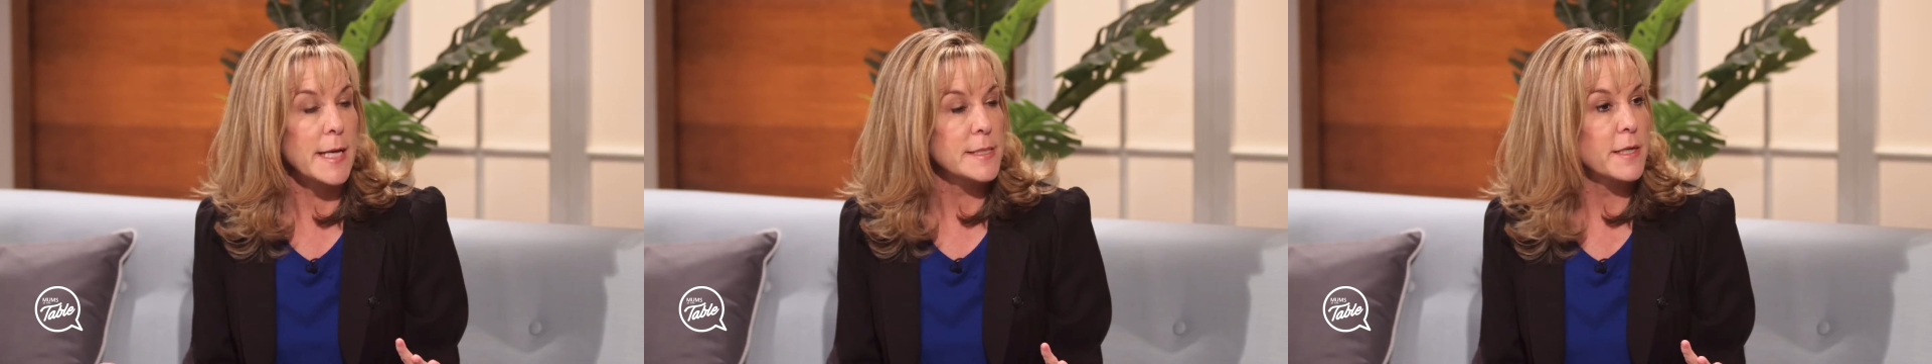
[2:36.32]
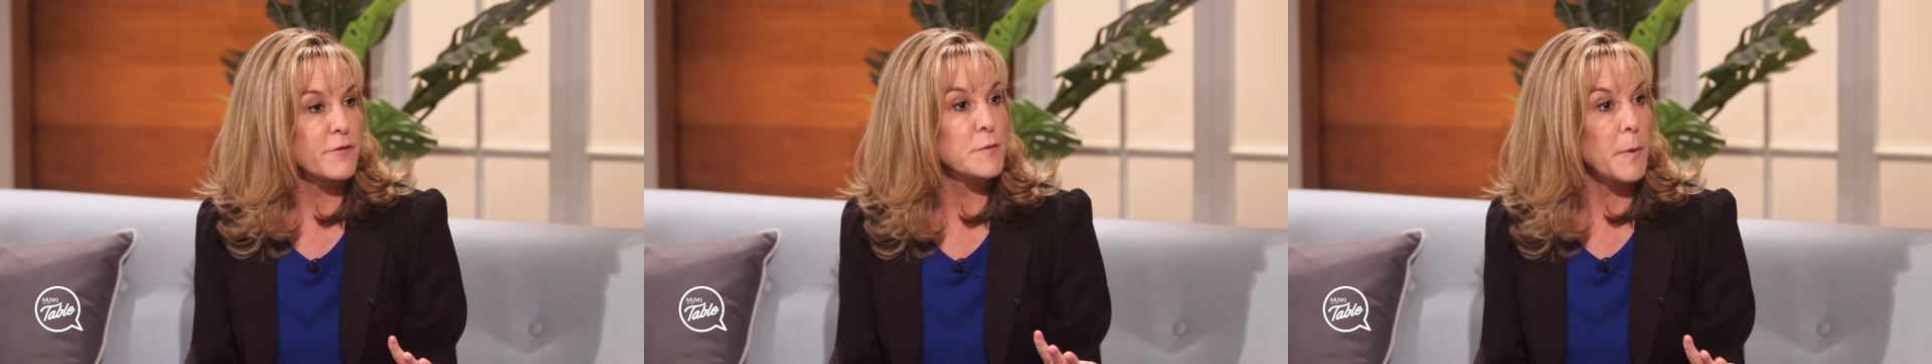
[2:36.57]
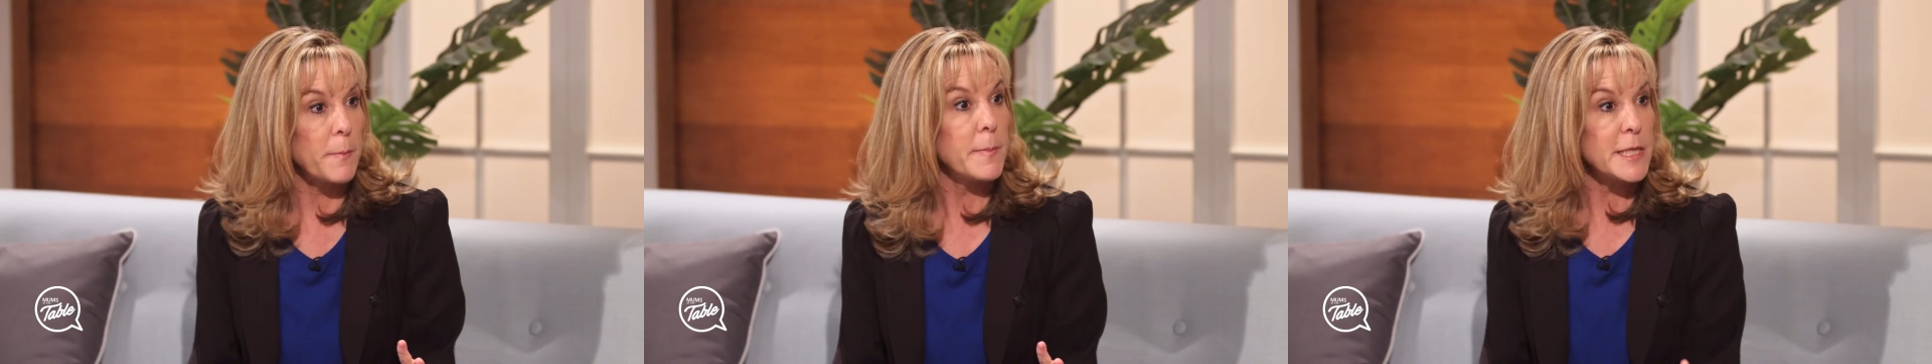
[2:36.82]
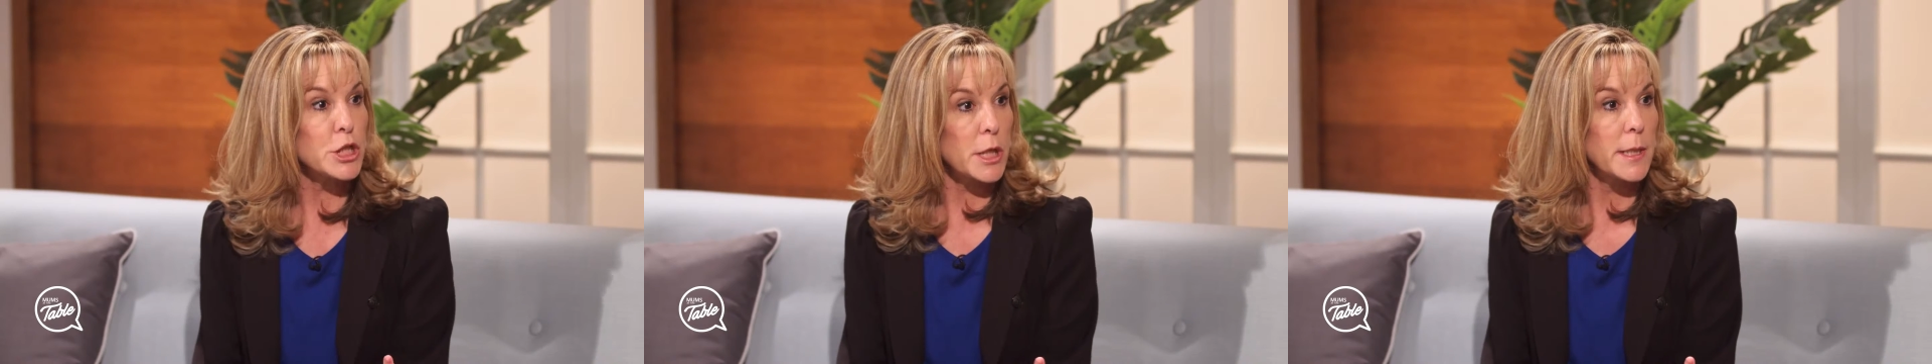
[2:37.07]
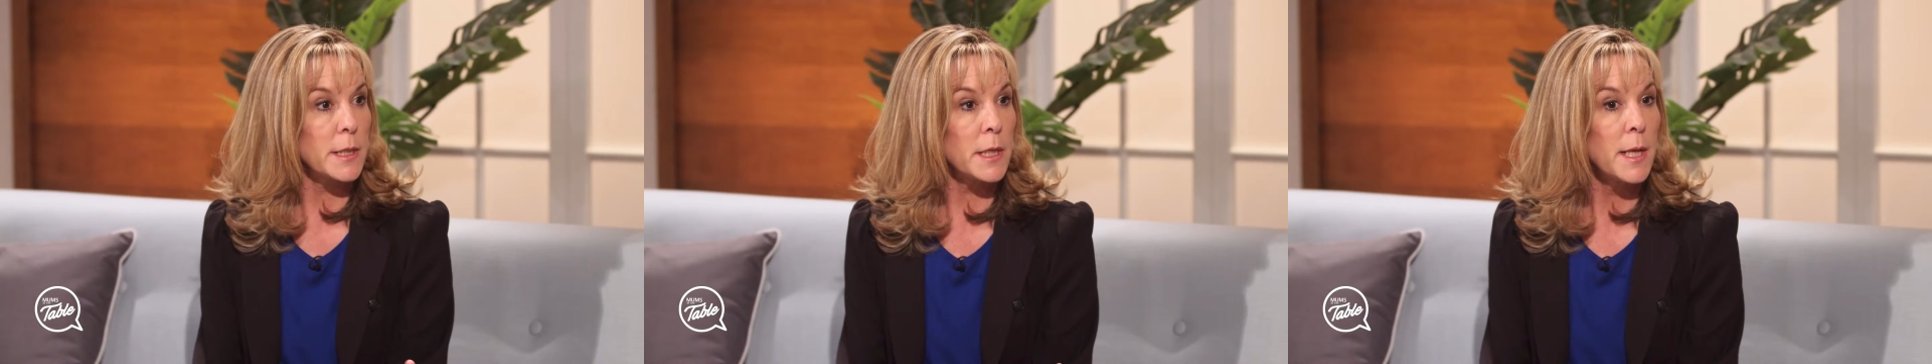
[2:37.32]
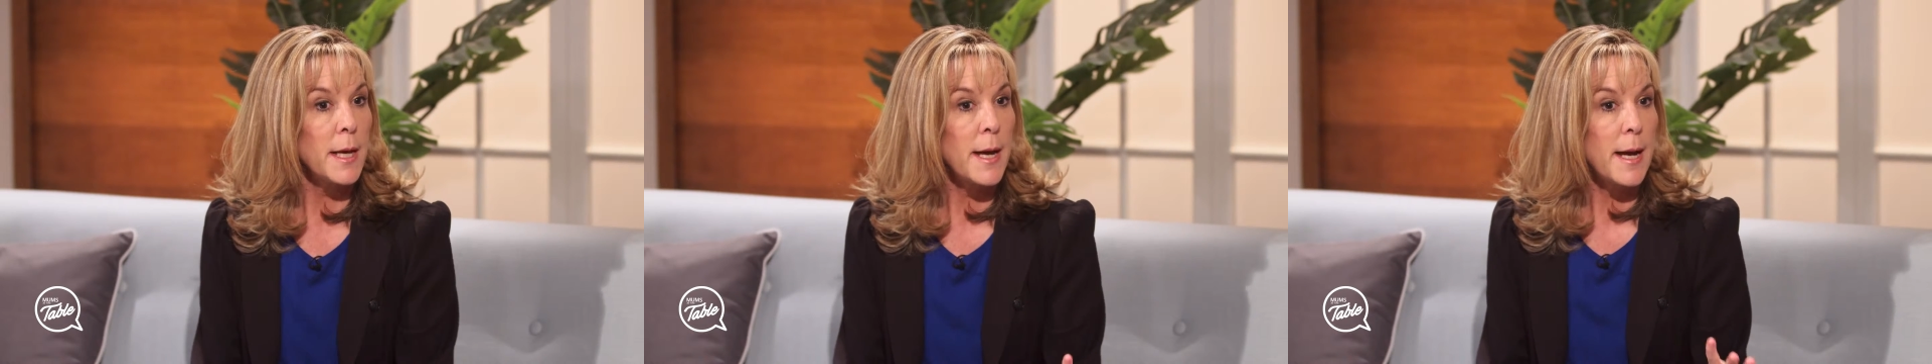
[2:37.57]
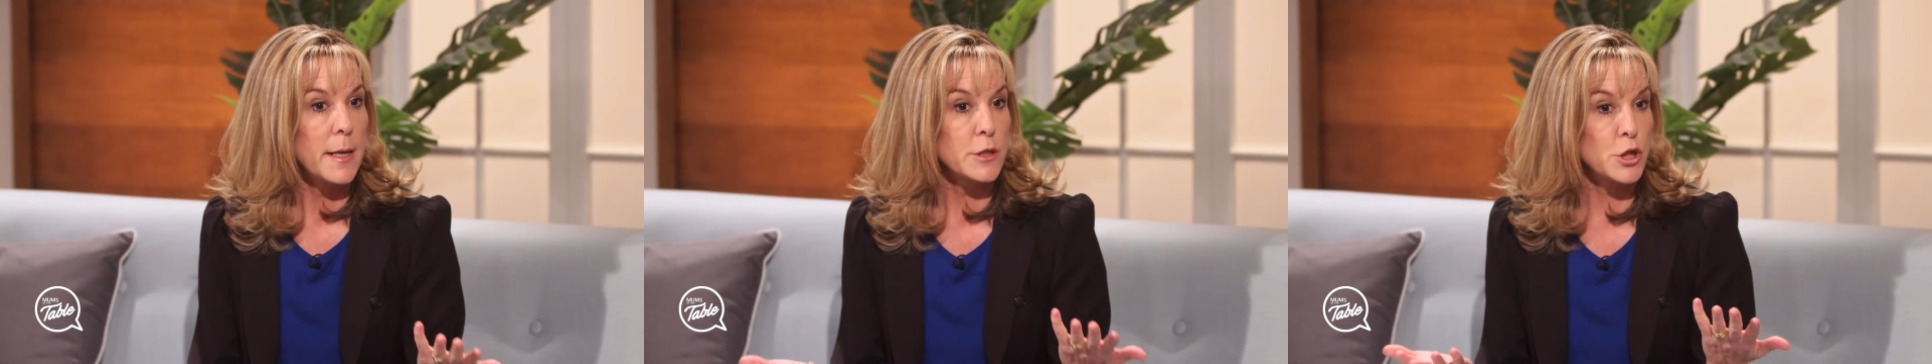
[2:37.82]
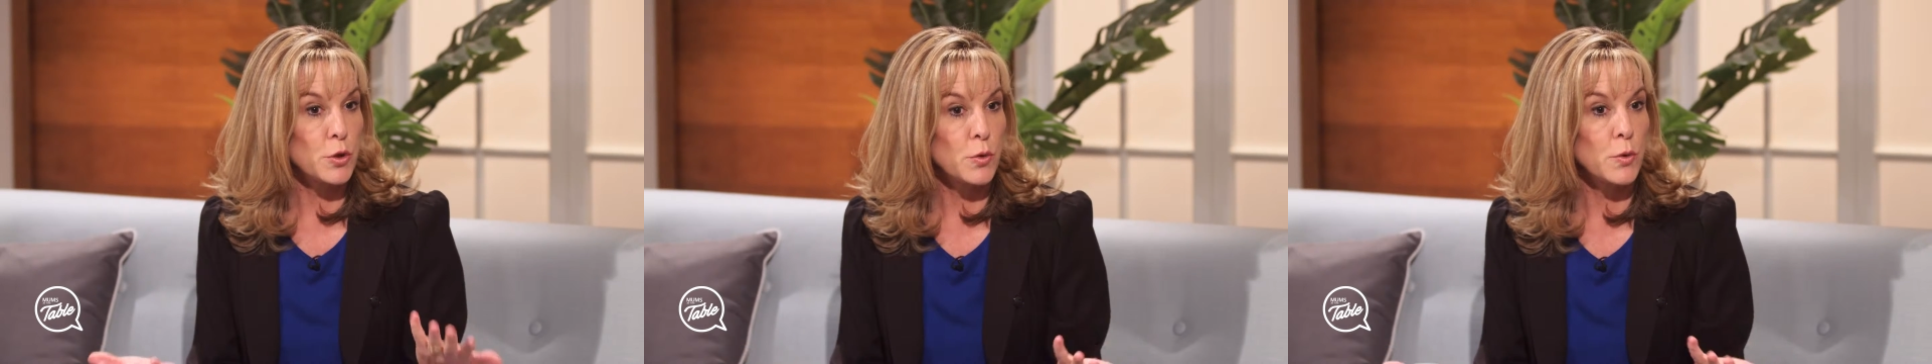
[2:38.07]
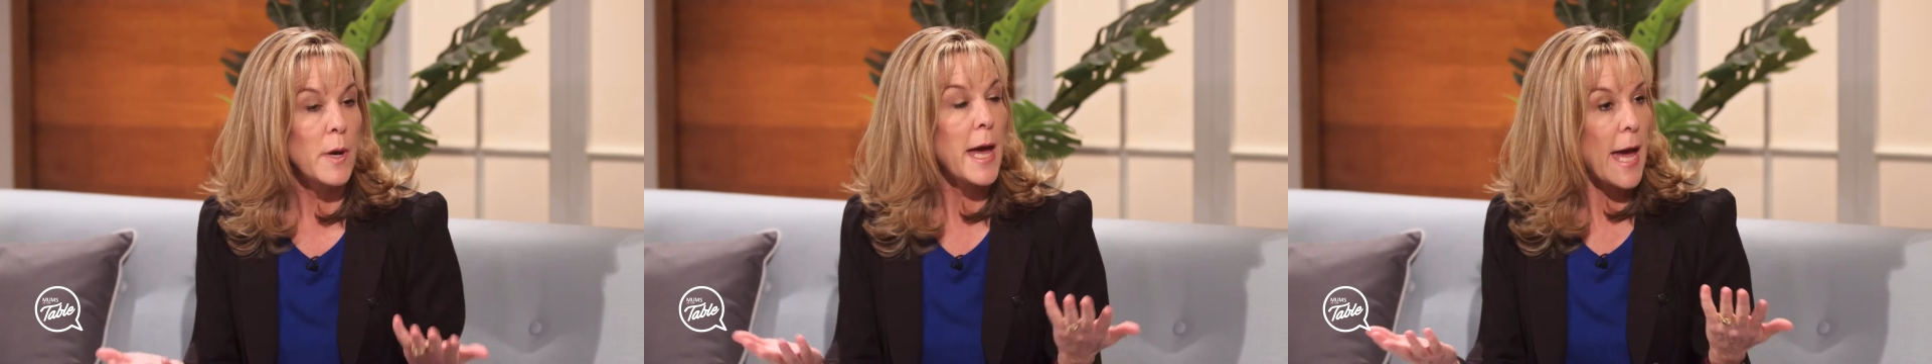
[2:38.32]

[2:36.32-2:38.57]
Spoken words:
ourselves permission to